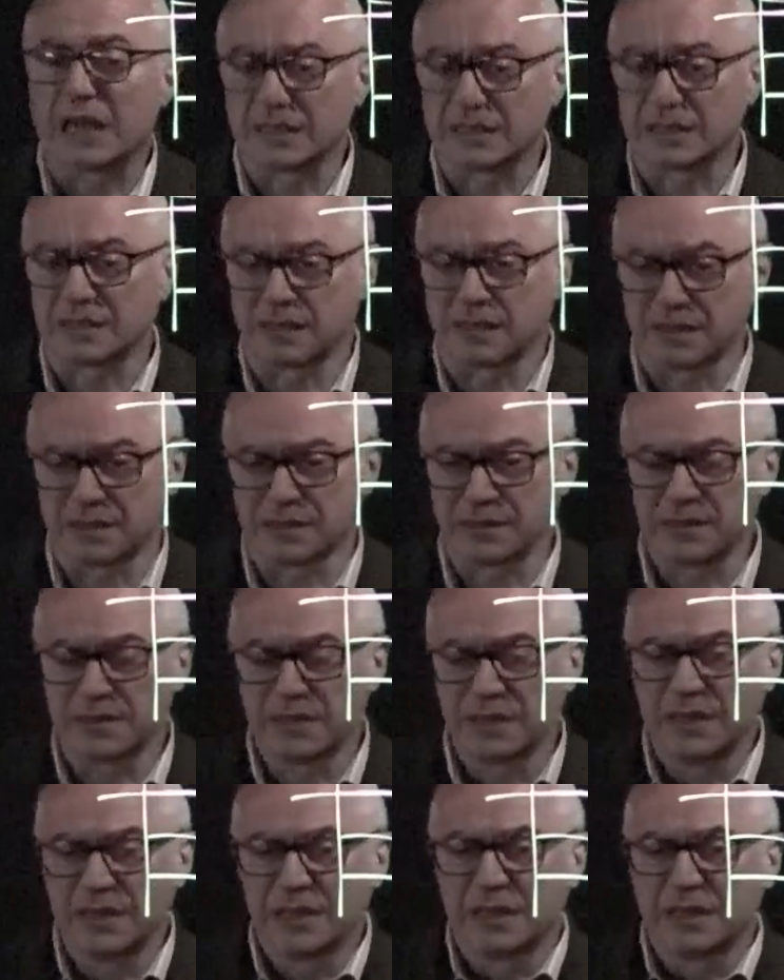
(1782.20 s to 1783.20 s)
here
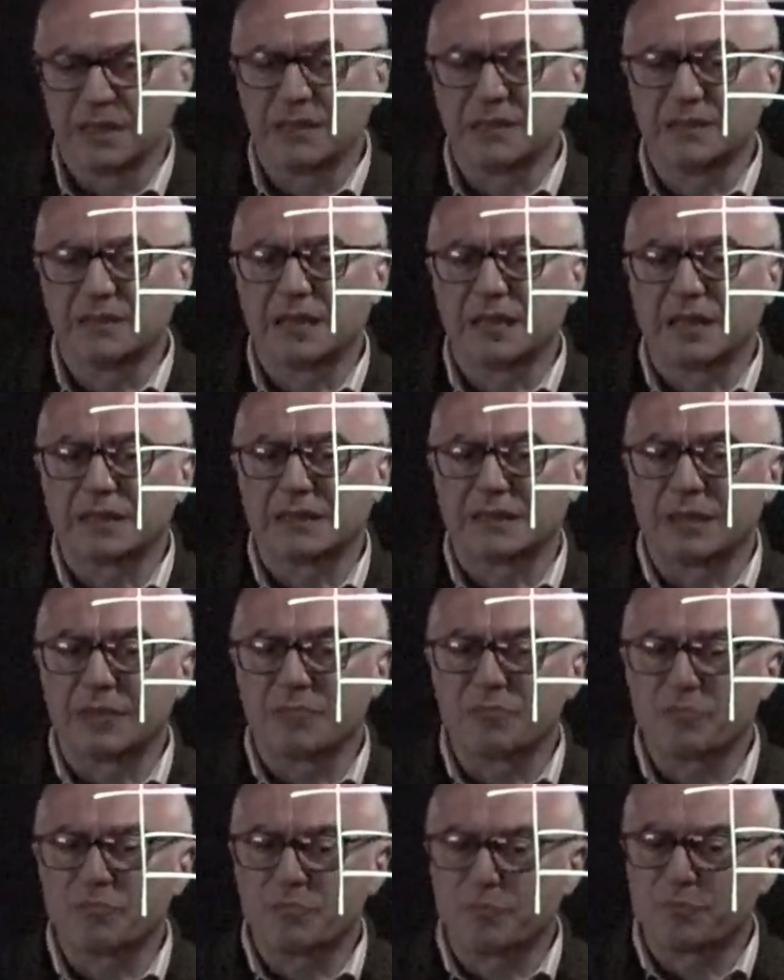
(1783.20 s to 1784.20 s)
is that the
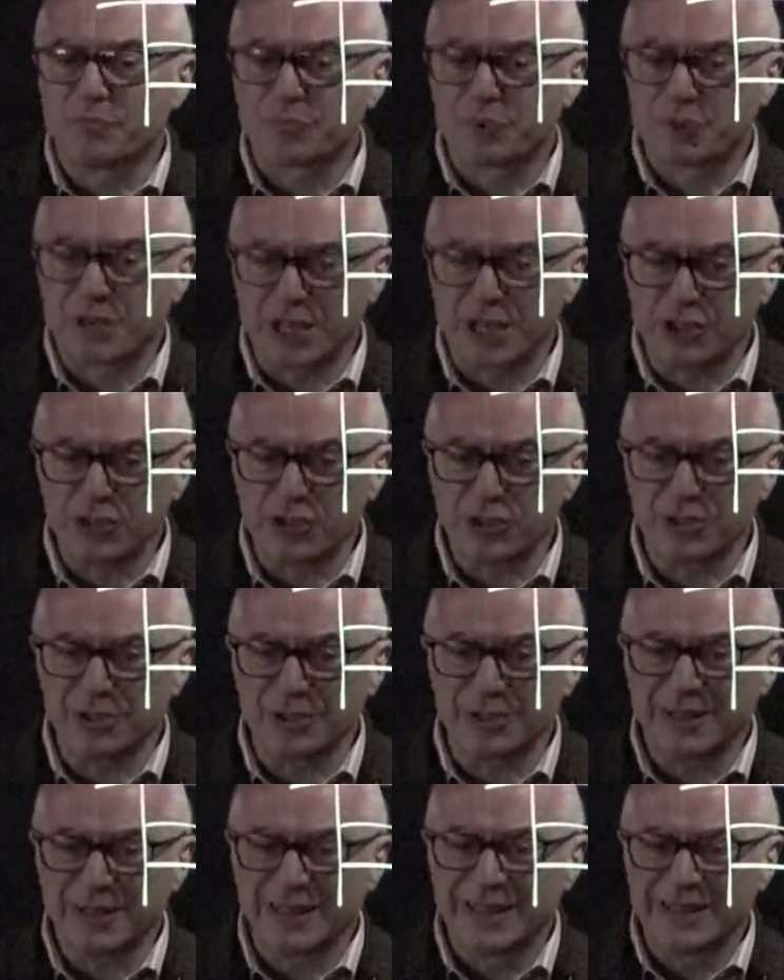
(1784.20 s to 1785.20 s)
pressure
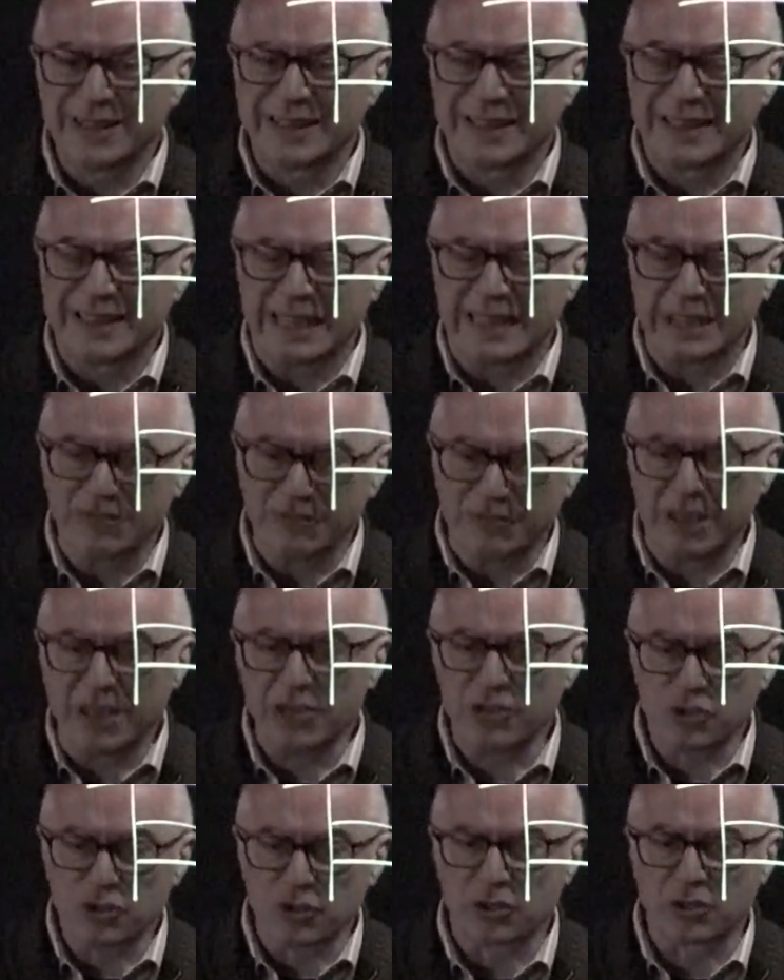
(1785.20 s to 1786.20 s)

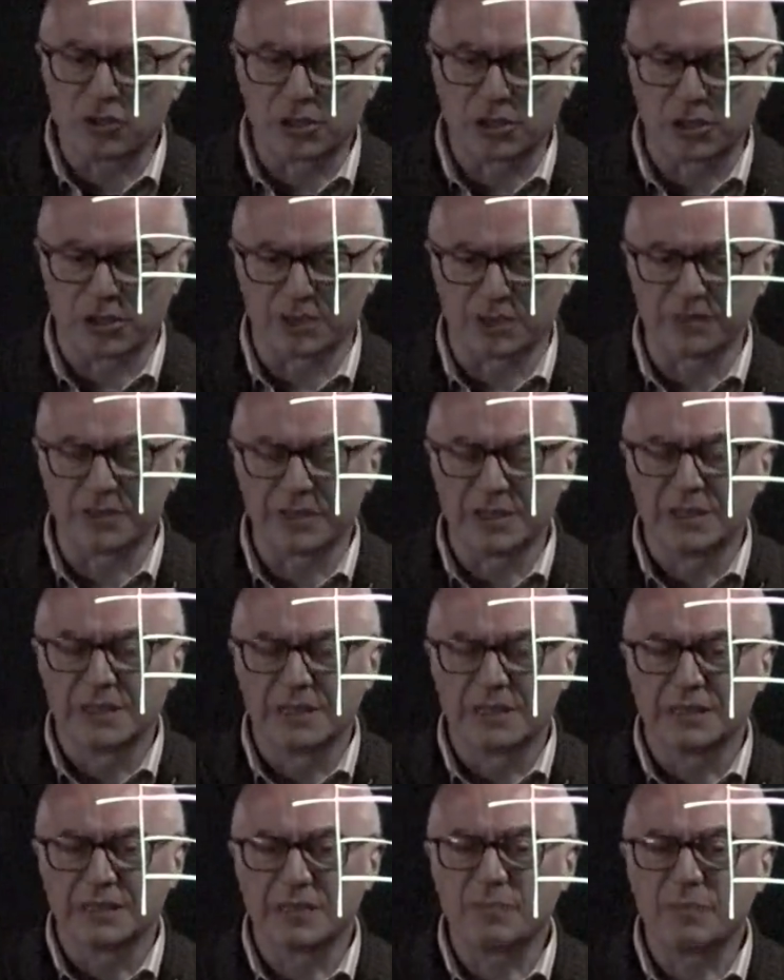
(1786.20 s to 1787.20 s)
invasion curve
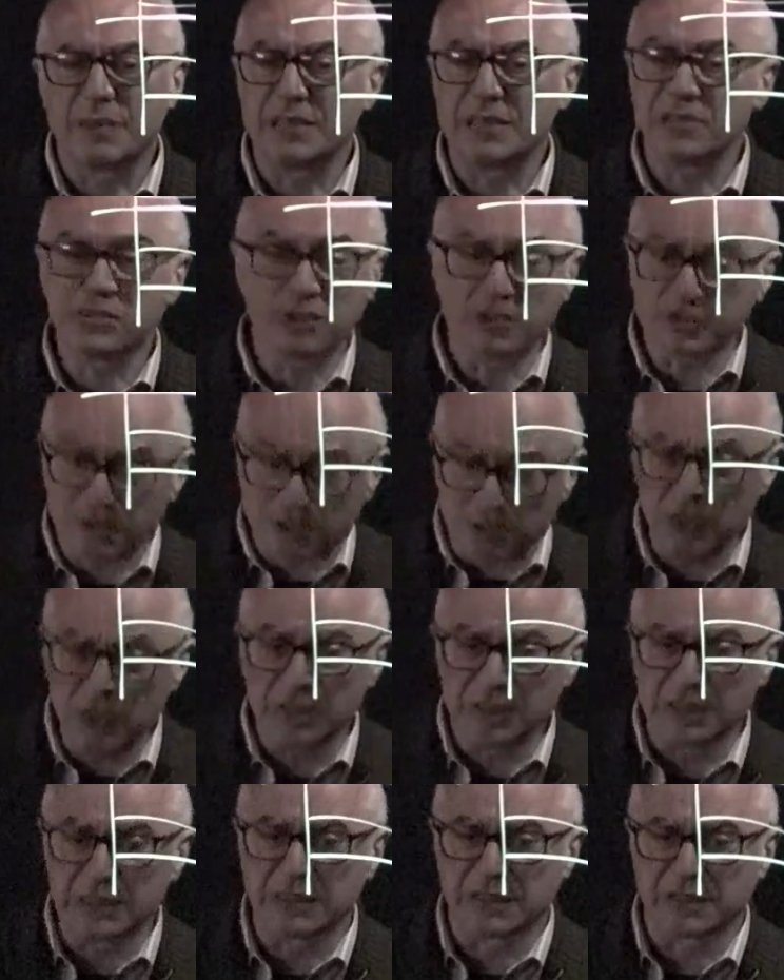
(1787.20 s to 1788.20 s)
depends not only on
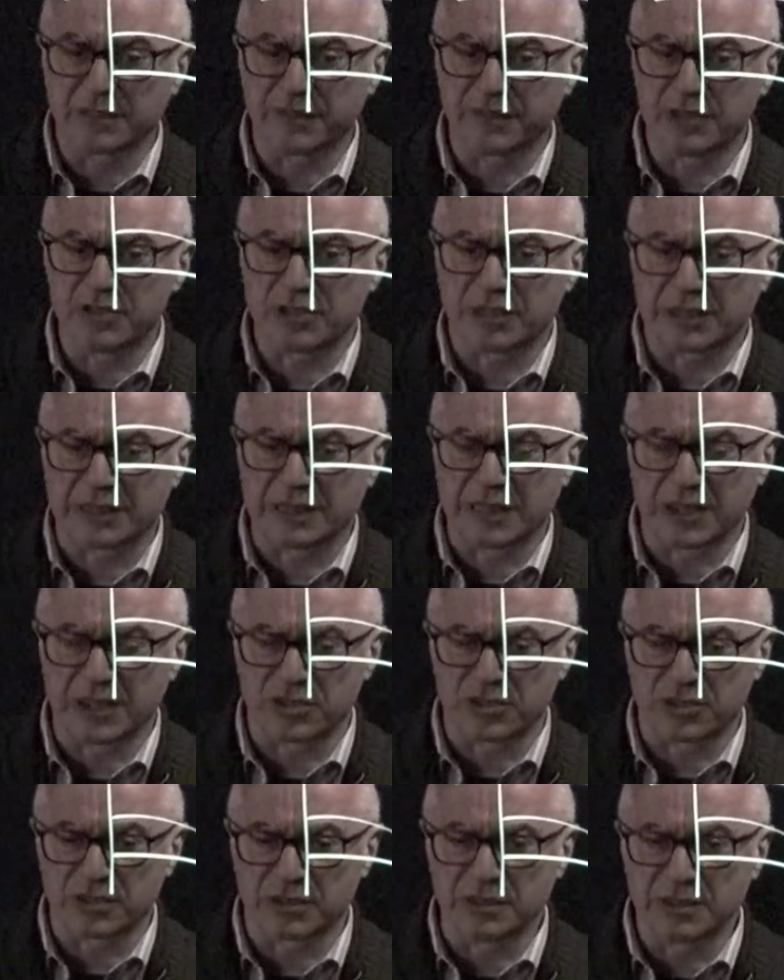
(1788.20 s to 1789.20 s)
interfacial
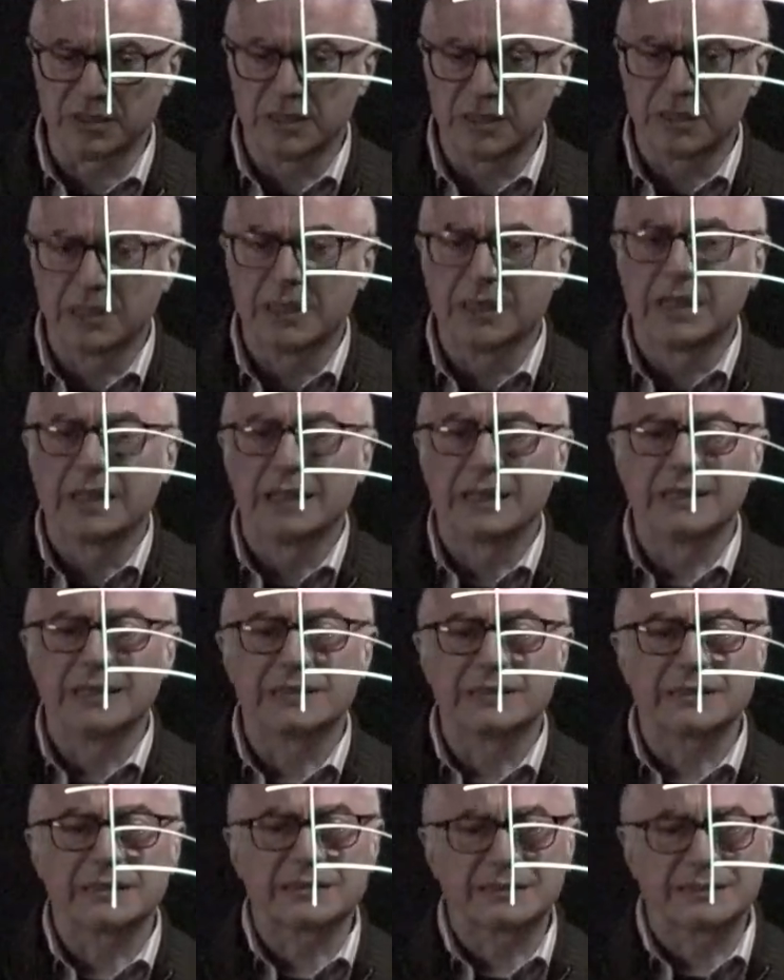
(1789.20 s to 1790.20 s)
tension,
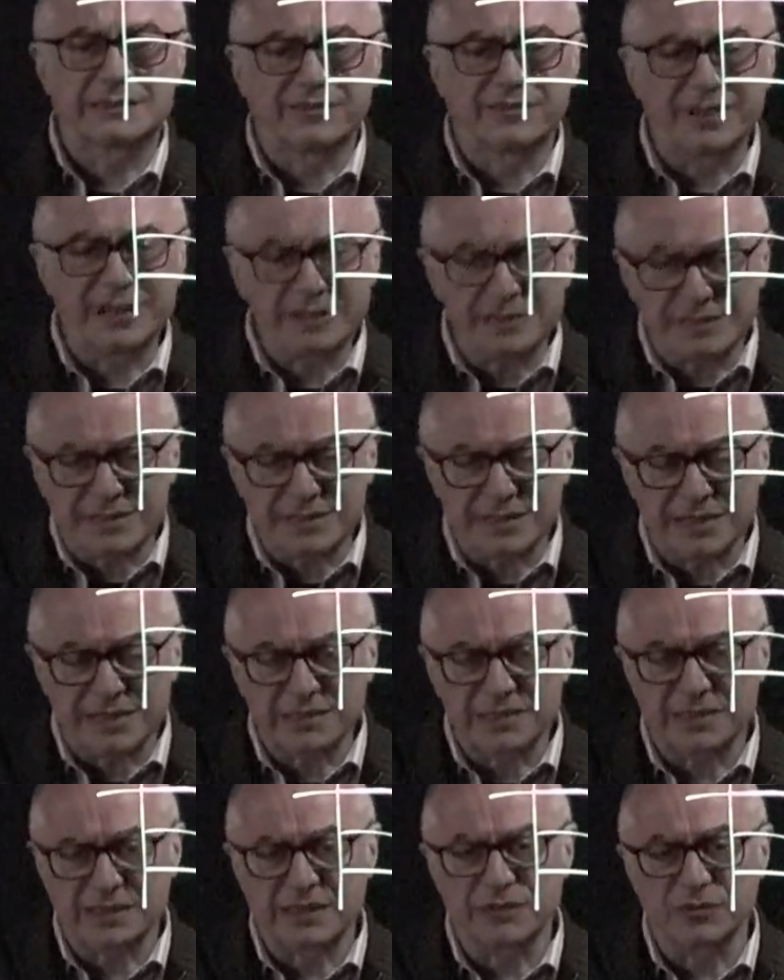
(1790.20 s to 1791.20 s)
is very
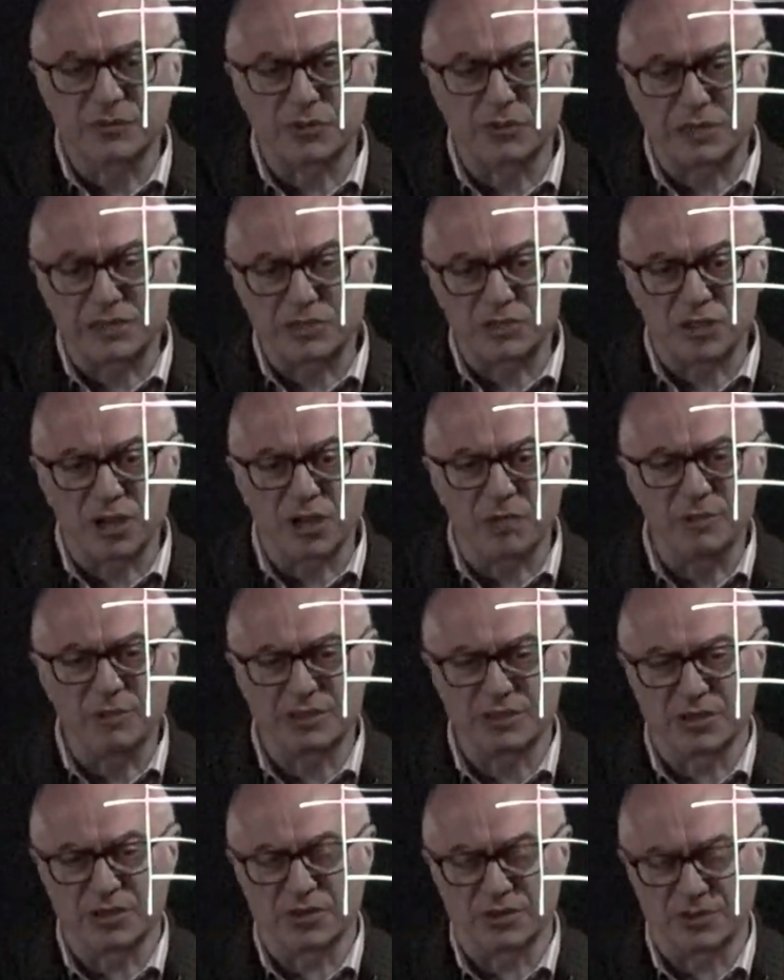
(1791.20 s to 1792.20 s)
sensitive to the
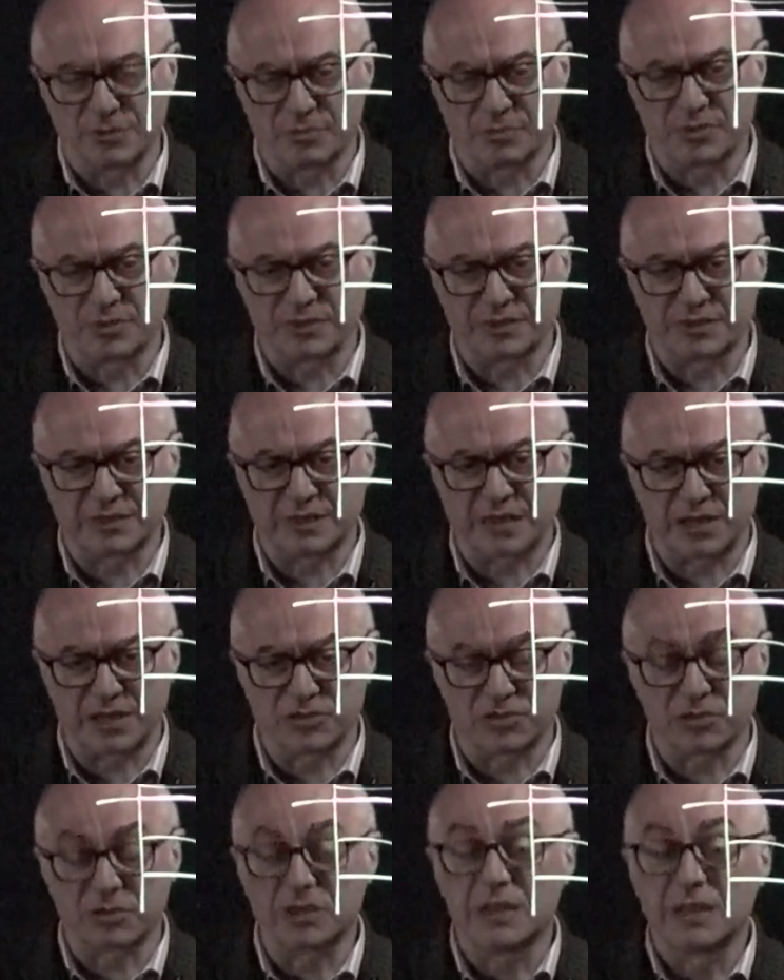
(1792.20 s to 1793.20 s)
geometry of the pore
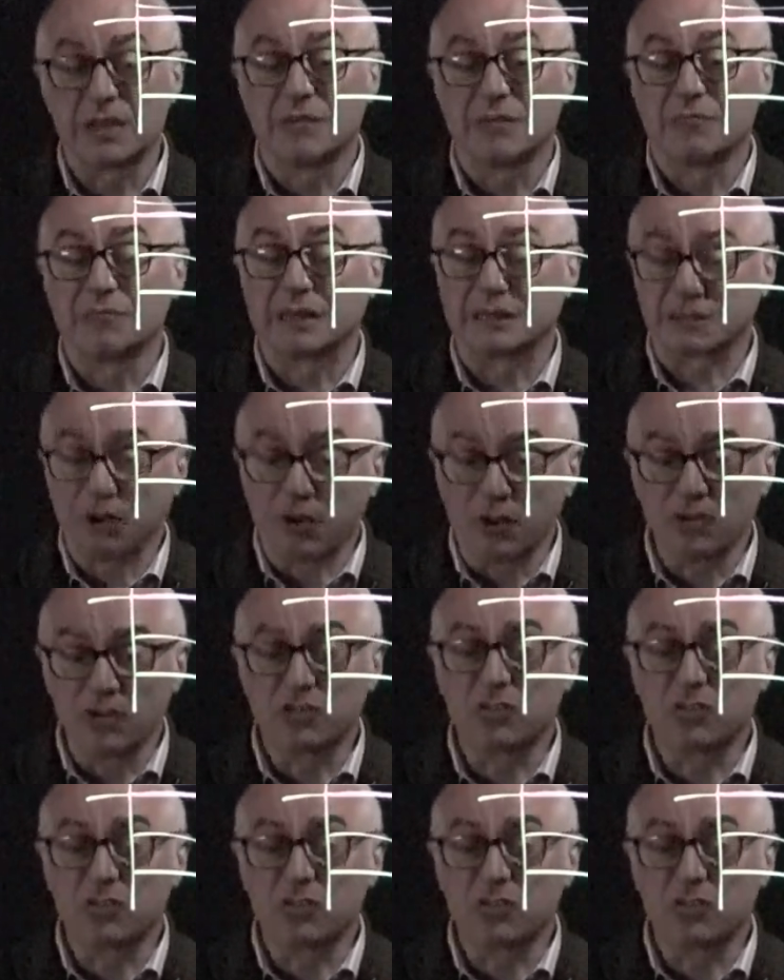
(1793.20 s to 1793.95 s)
structure, but also